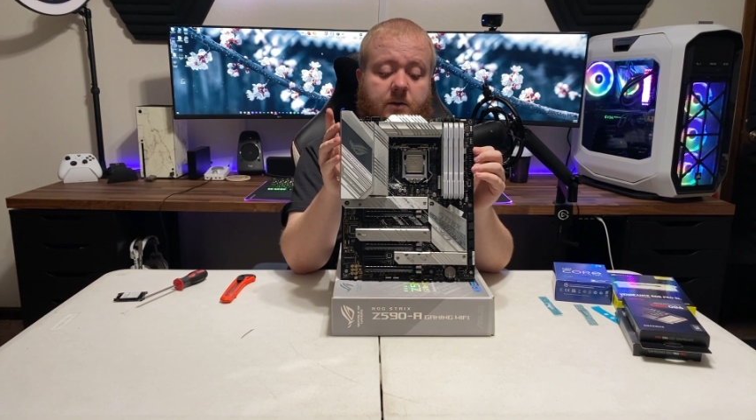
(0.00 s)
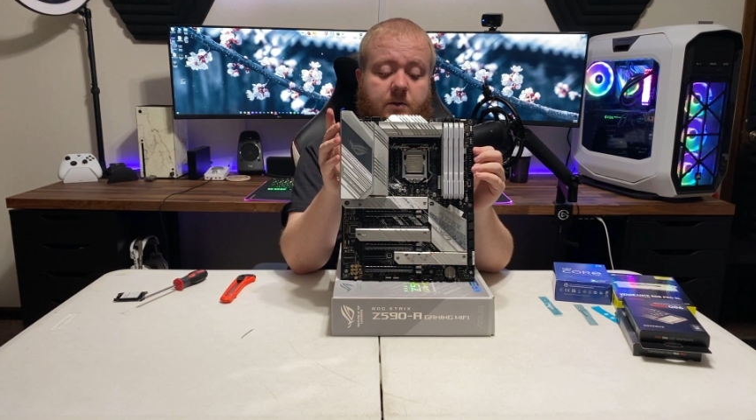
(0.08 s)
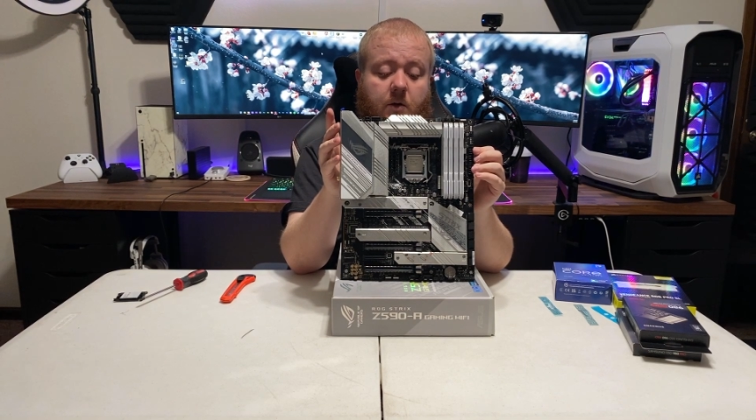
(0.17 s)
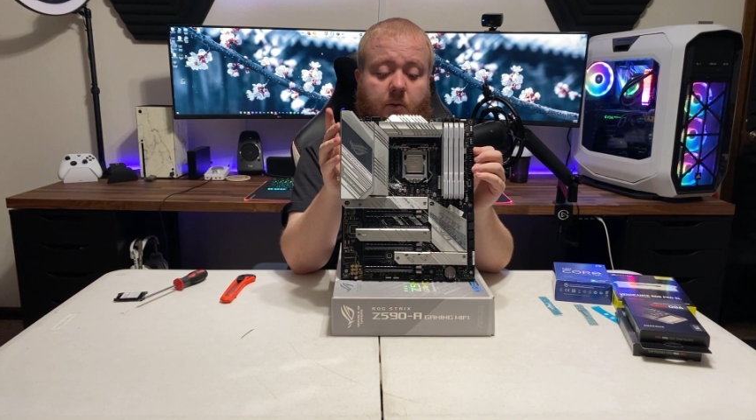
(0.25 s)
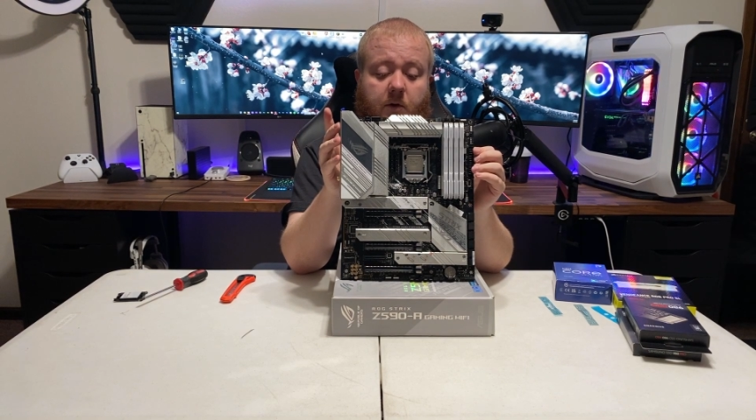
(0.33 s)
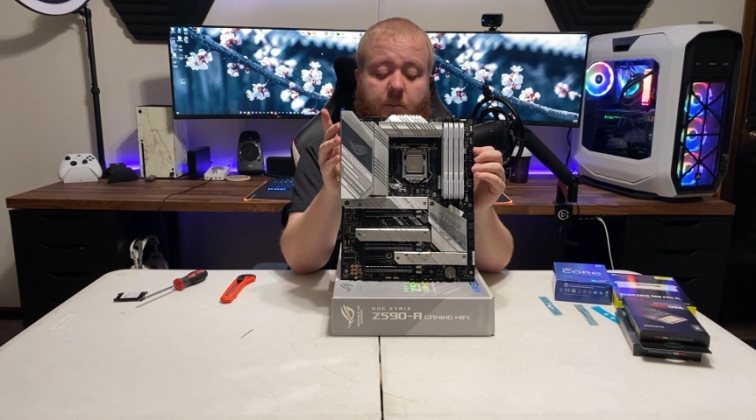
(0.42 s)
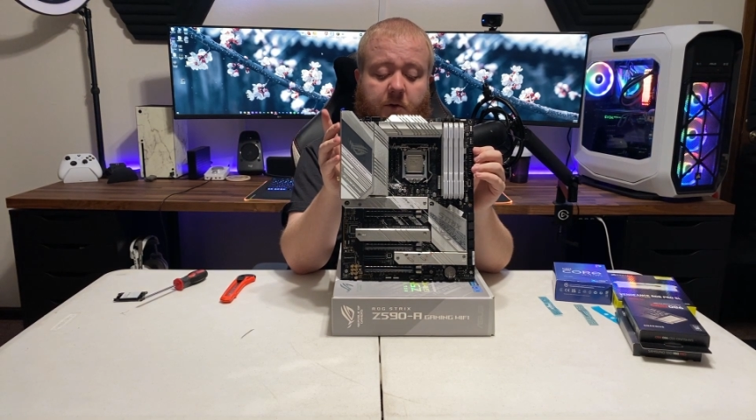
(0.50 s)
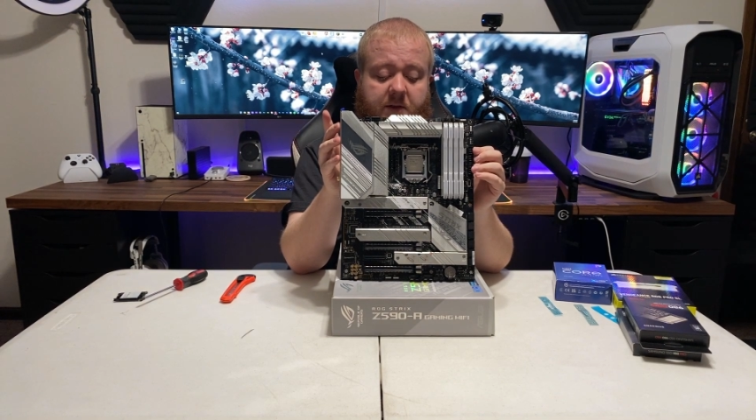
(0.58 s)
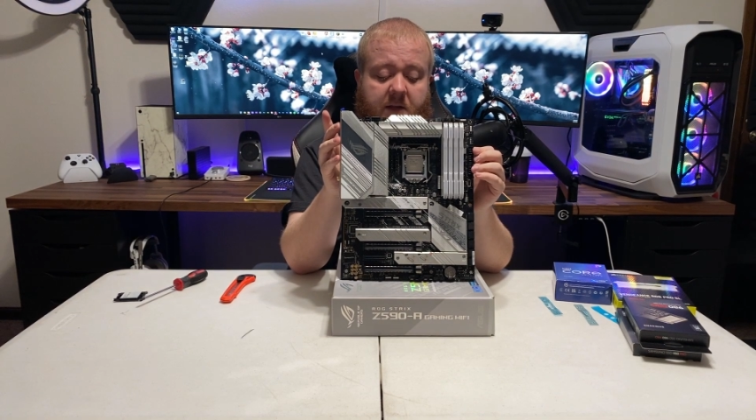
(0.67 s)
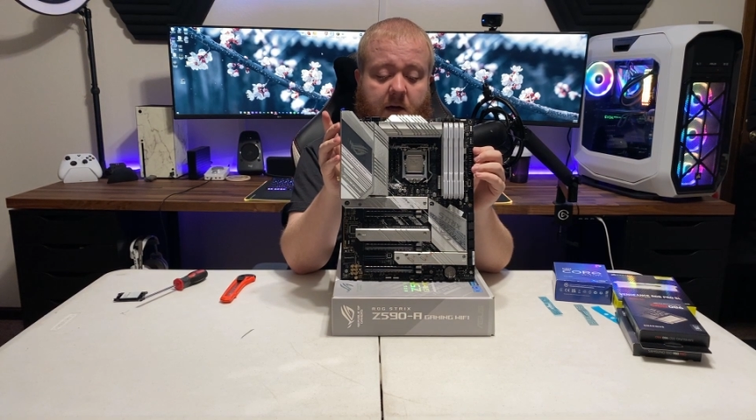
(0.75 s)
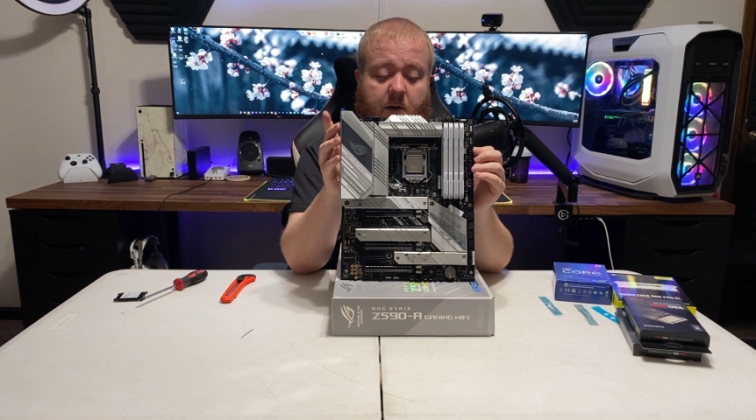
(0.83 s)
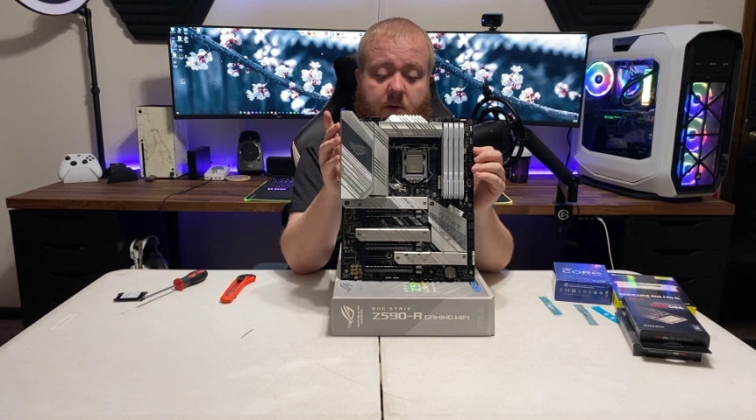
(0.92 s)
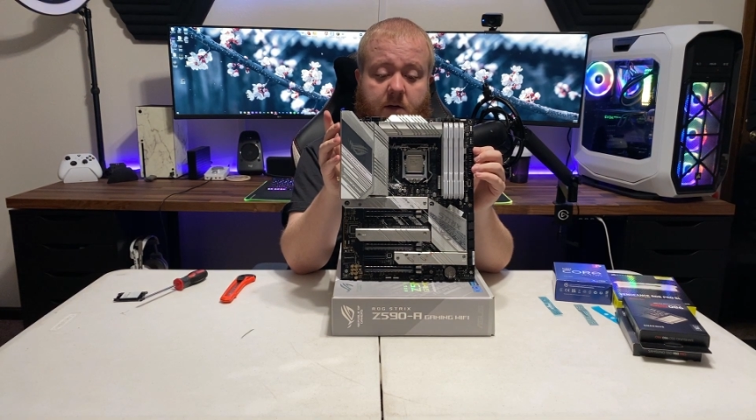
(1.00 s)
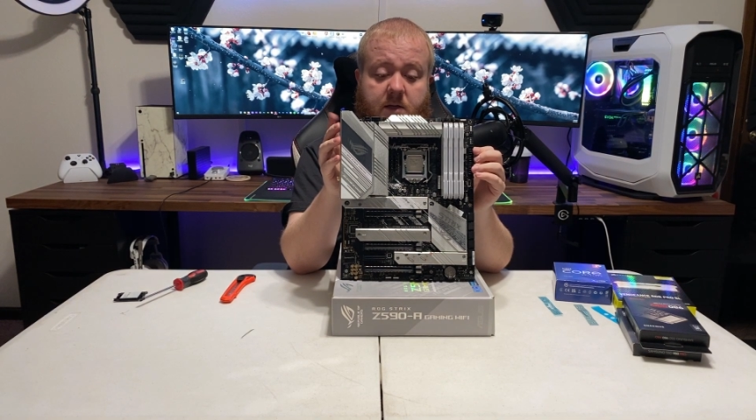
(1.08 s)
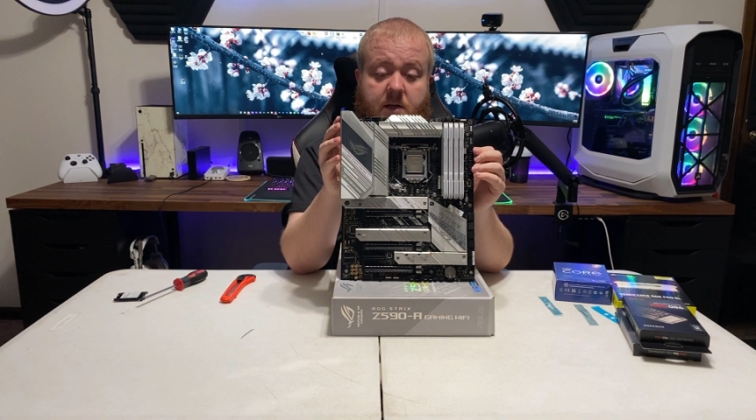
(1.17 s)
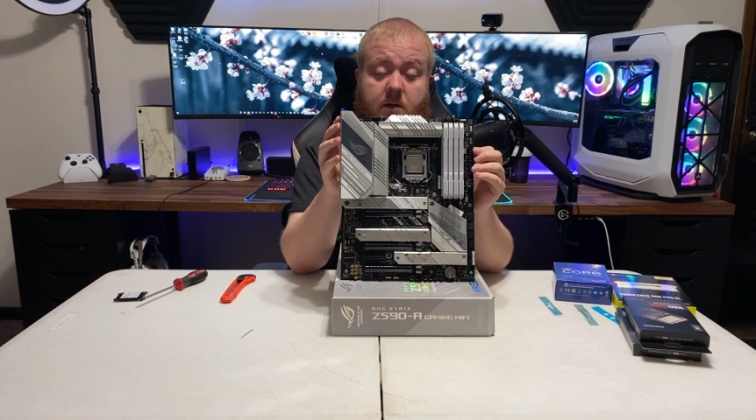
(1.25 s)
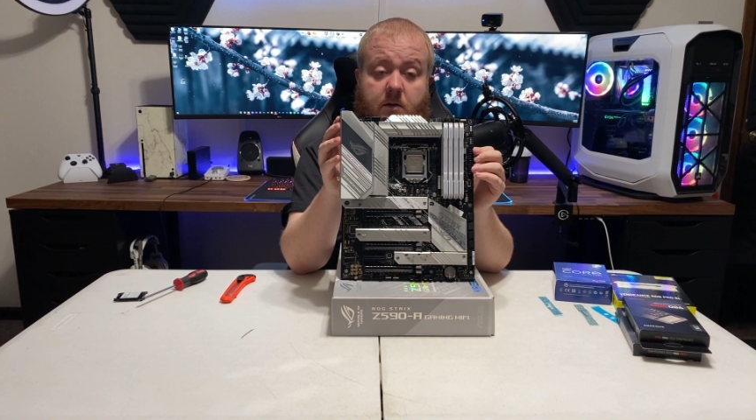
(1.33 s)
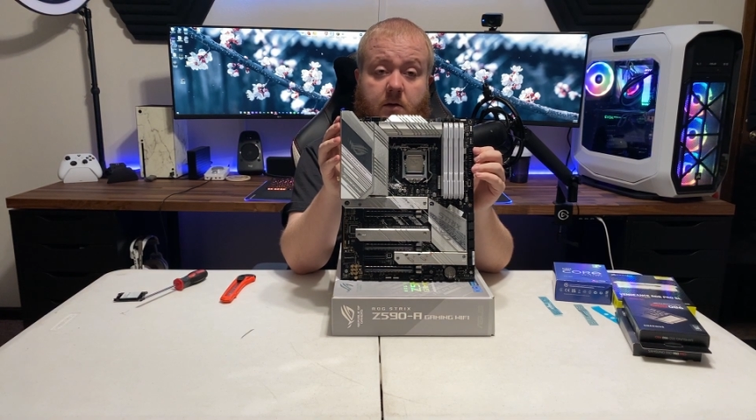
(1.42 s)
So we're gonna put that one
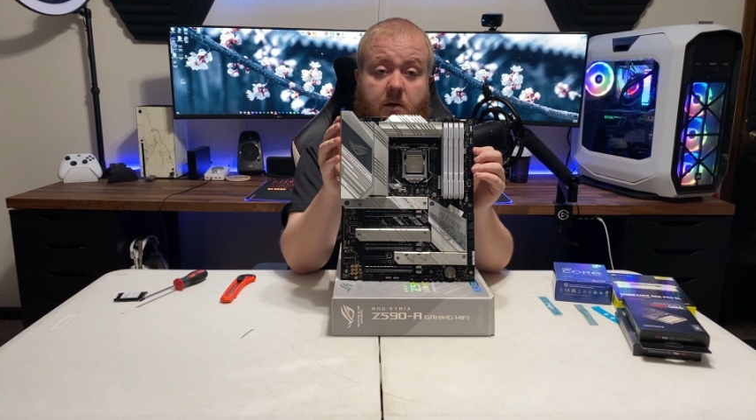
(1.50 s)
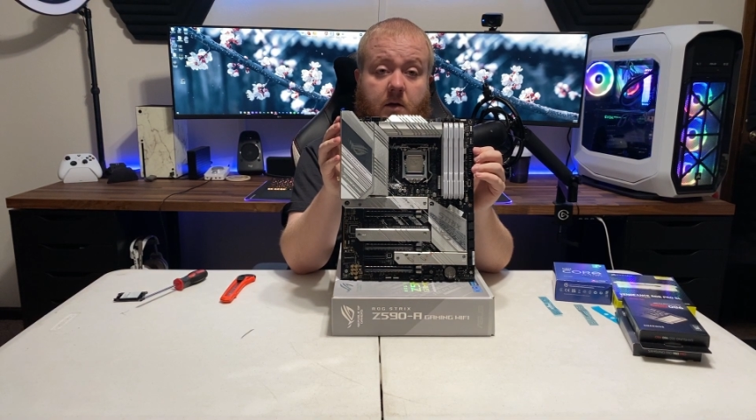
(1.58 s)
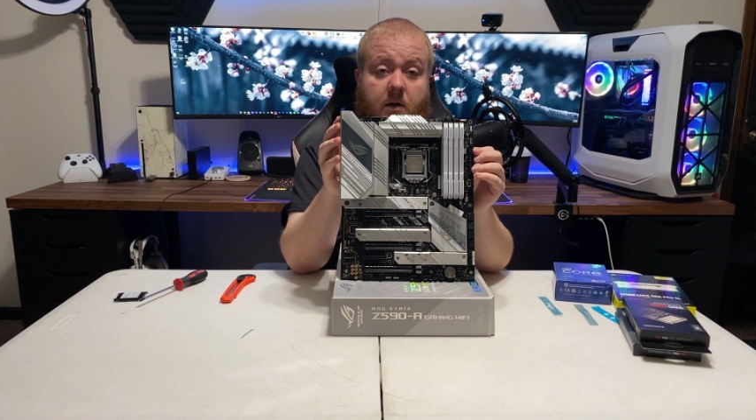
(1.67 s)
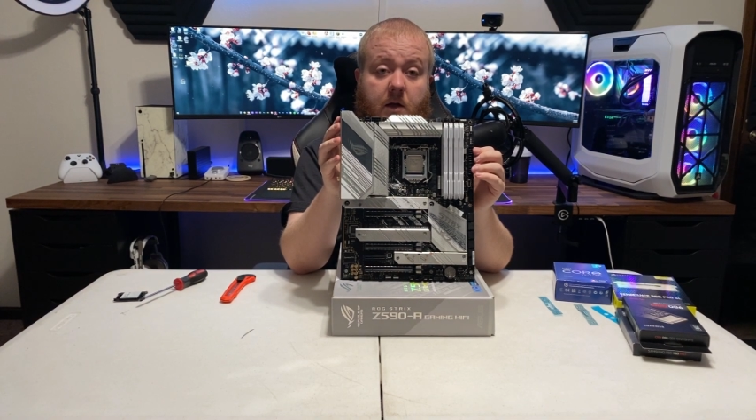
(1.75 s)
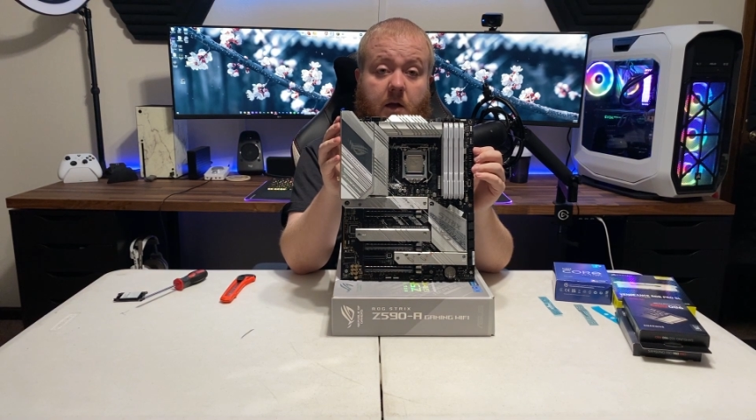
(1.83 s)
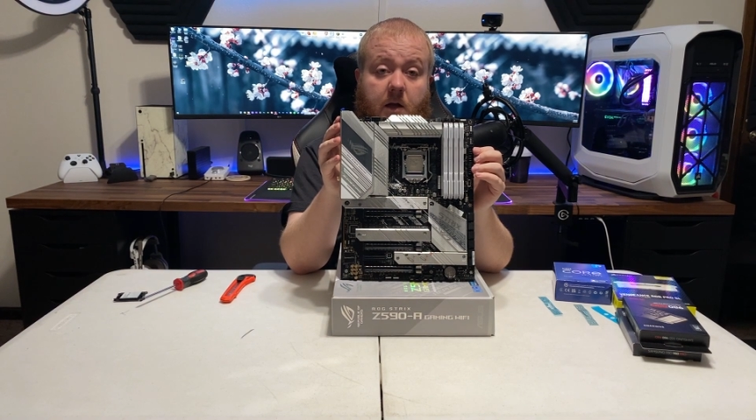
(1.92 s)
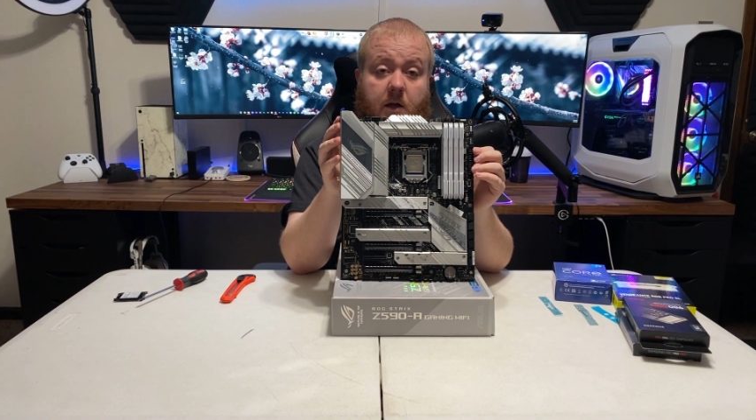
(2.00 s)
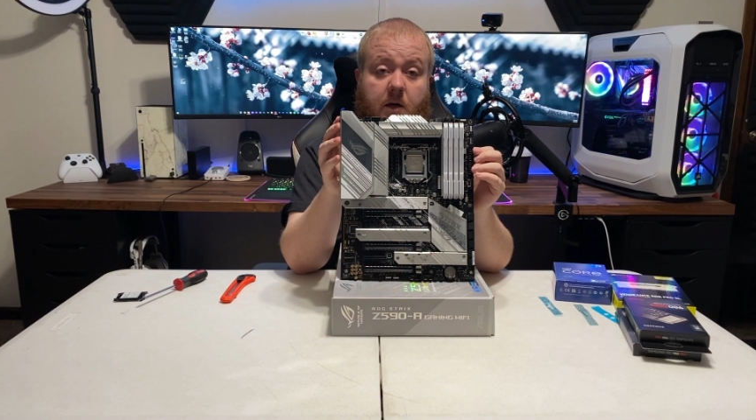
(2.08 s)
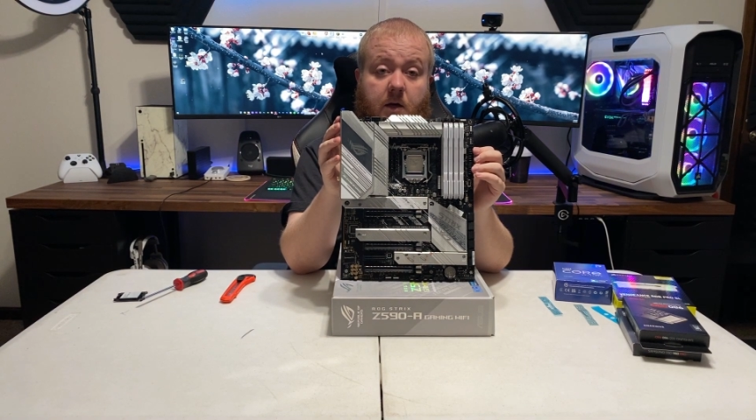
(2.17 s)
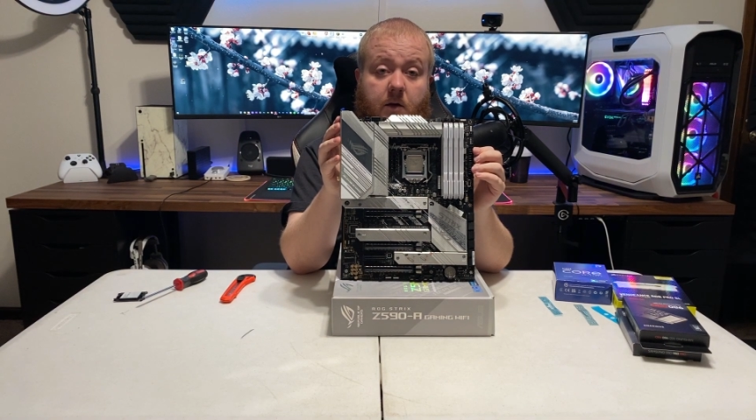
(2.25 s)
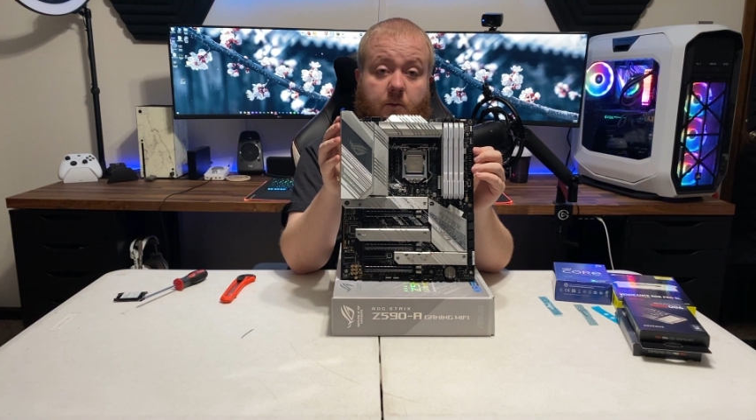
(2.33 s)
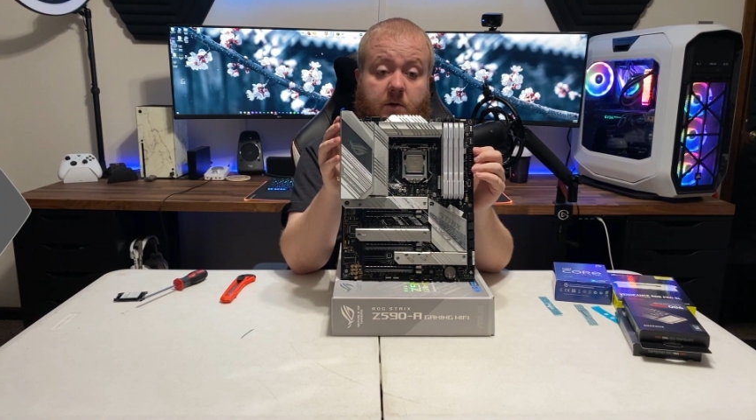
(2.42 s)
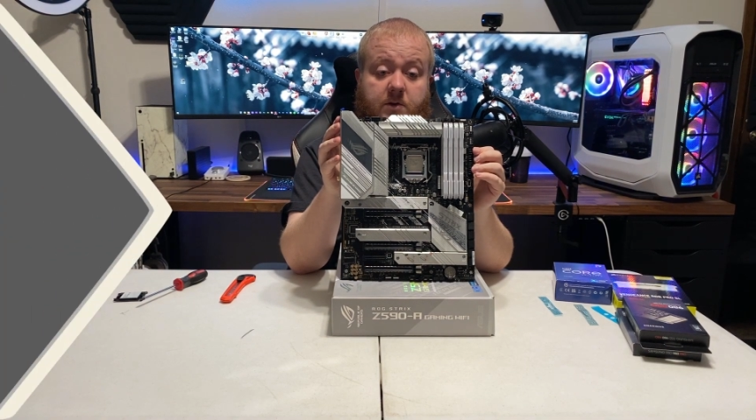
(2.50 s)
in, and we're gonna